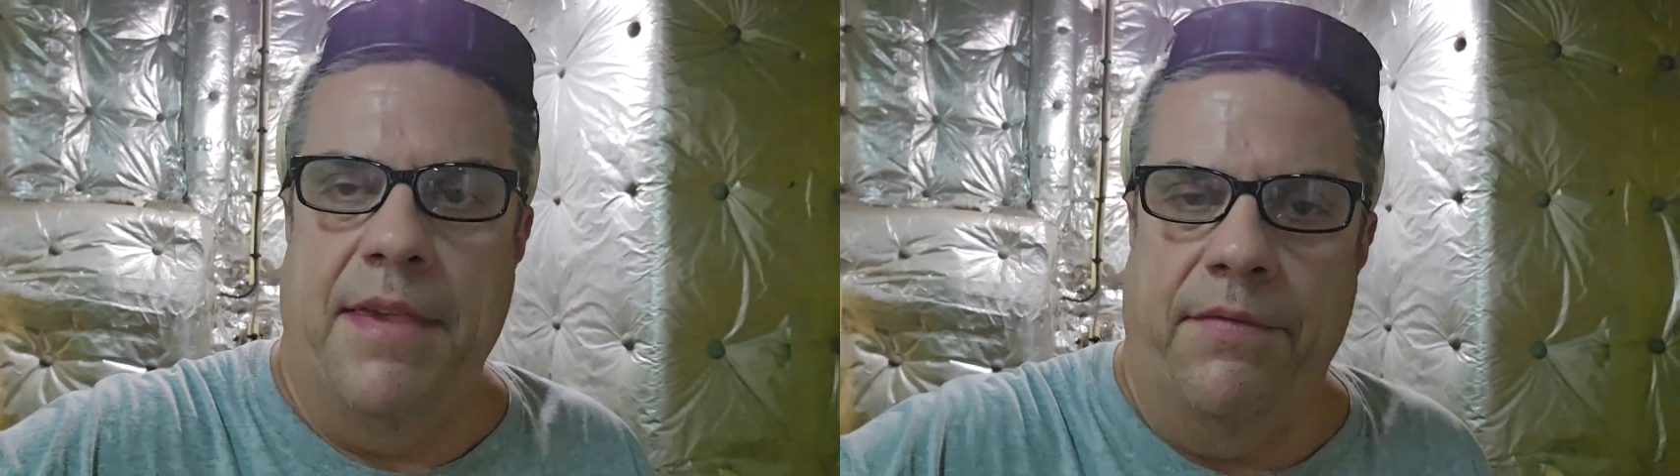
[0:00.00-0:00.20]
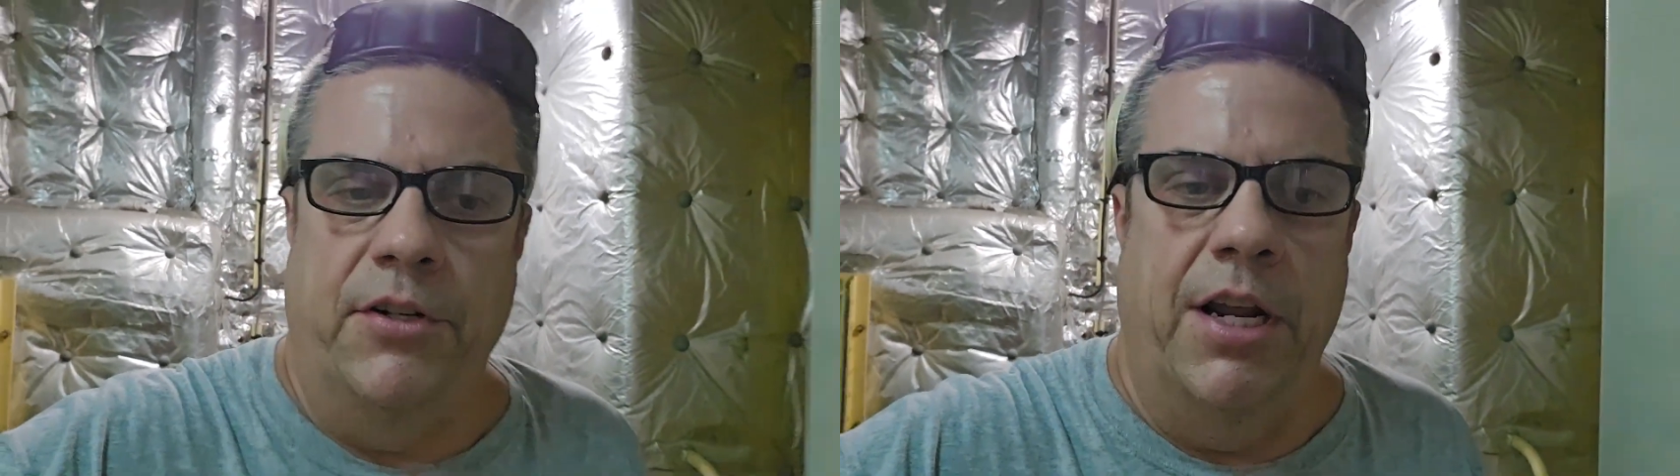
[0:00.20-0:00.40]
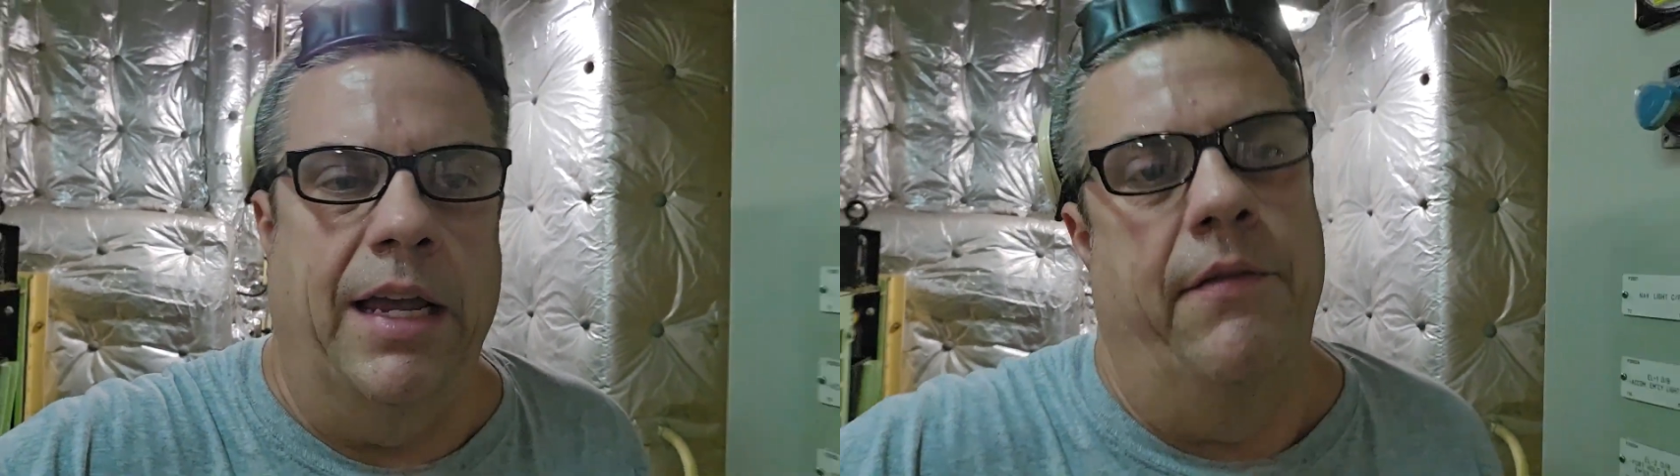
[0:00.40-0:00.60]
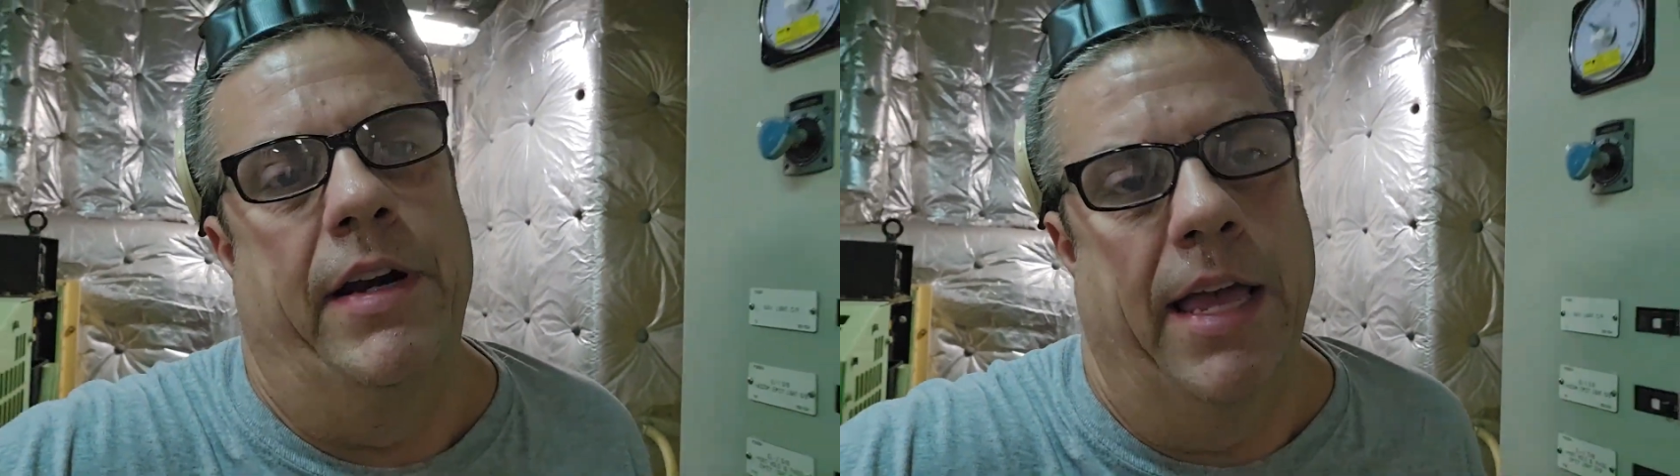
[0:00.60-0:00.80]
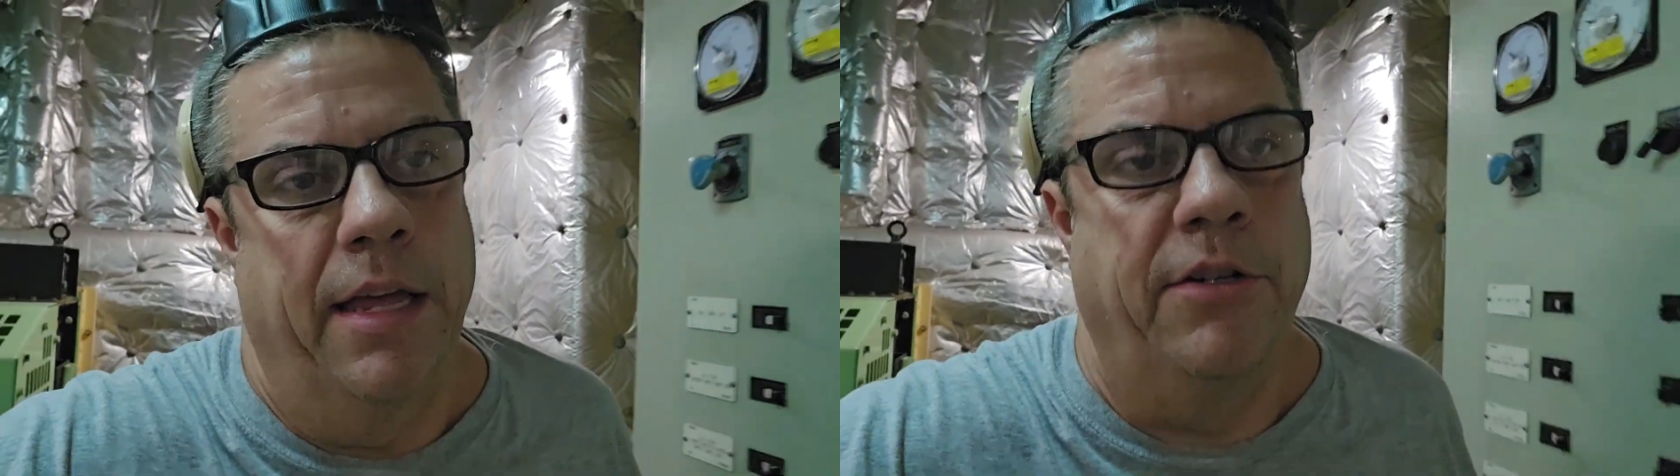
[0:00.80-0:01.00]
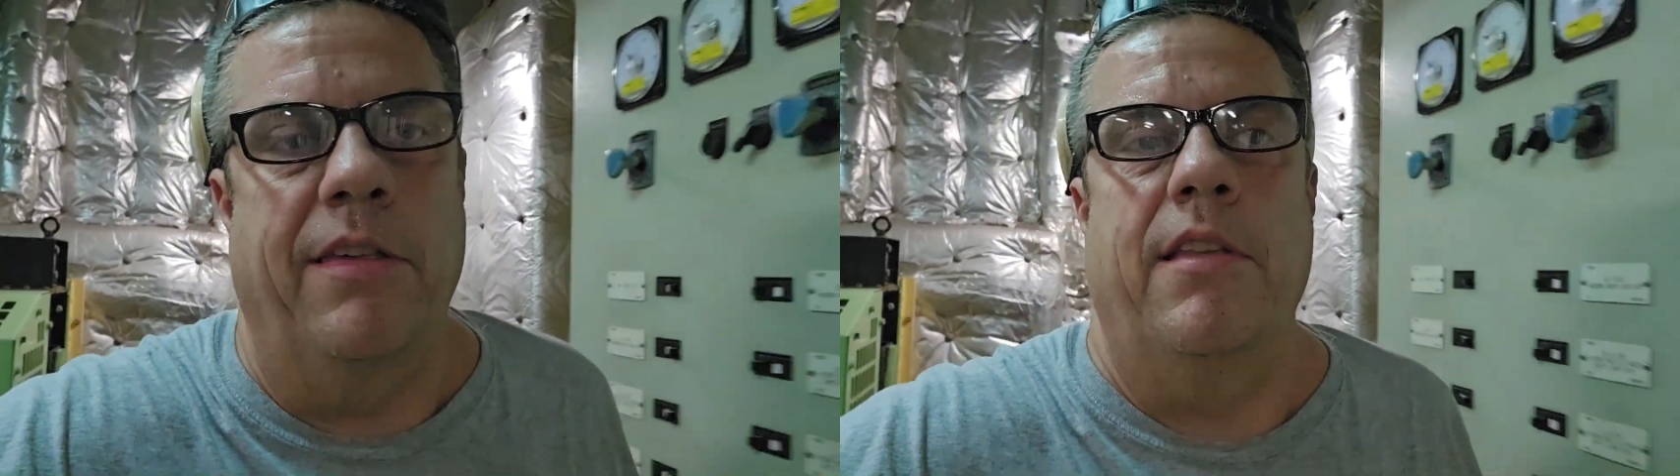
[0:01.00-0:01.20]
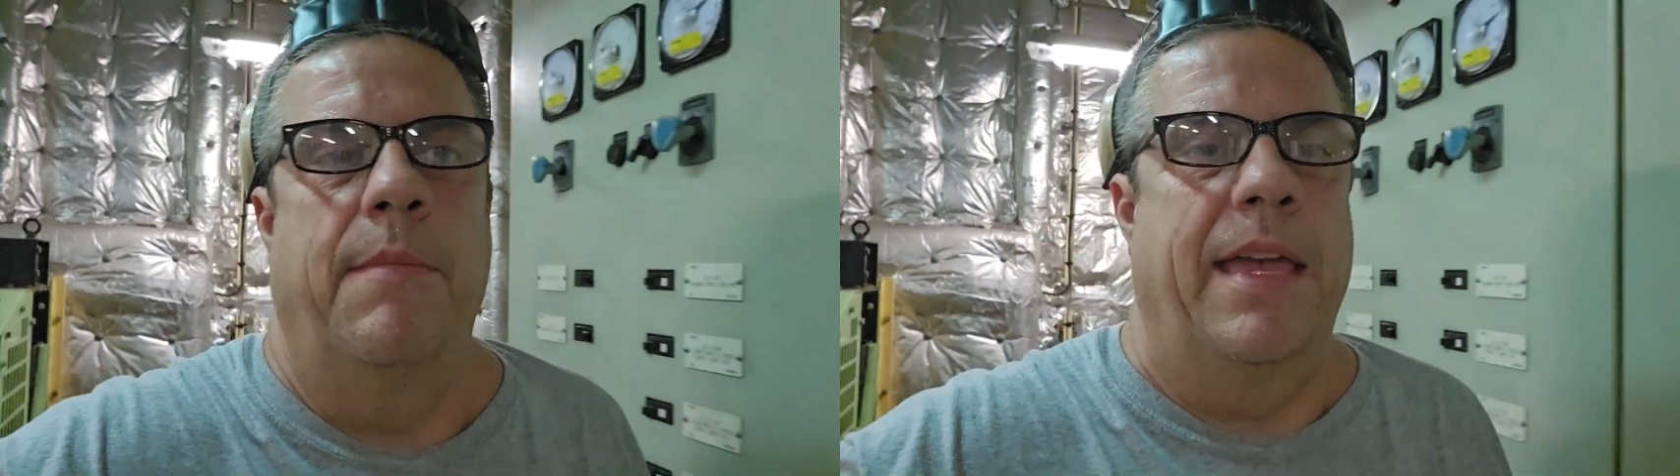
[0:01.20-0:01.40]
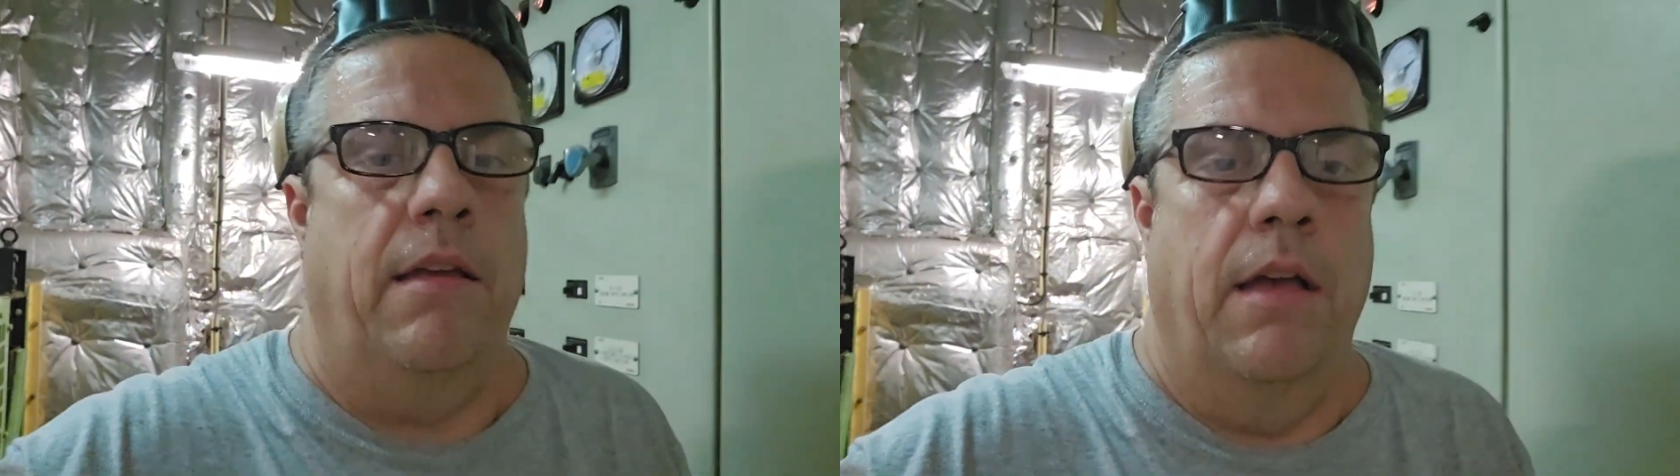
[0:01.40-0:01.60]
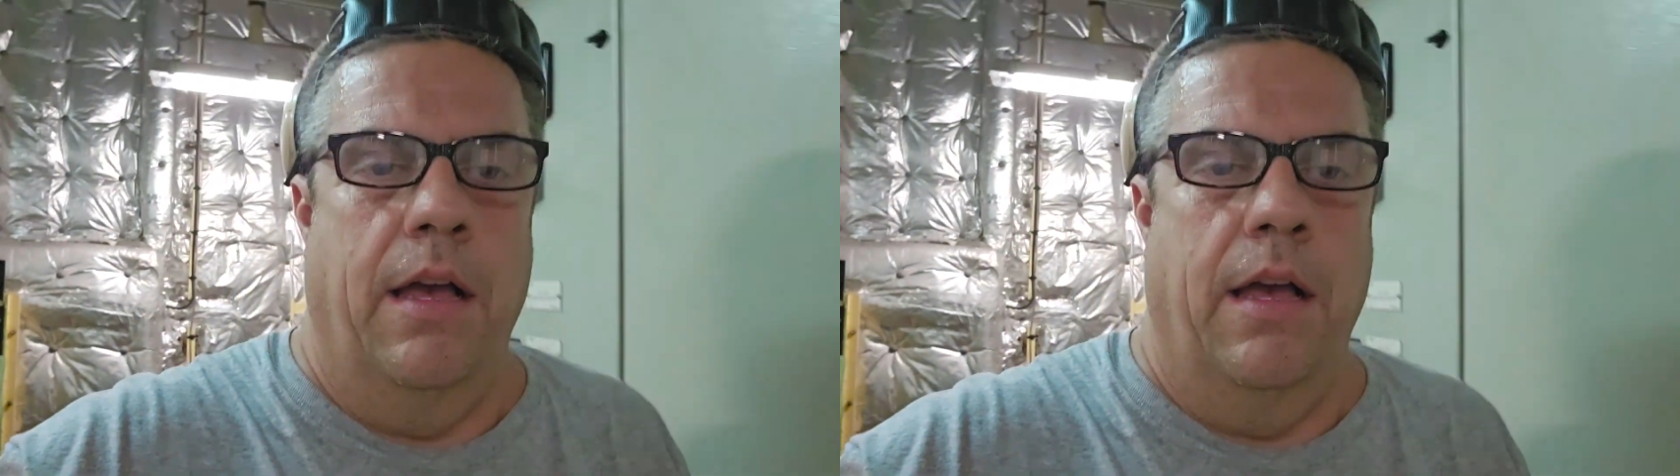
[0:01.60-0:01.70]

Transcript: have to check every day just to make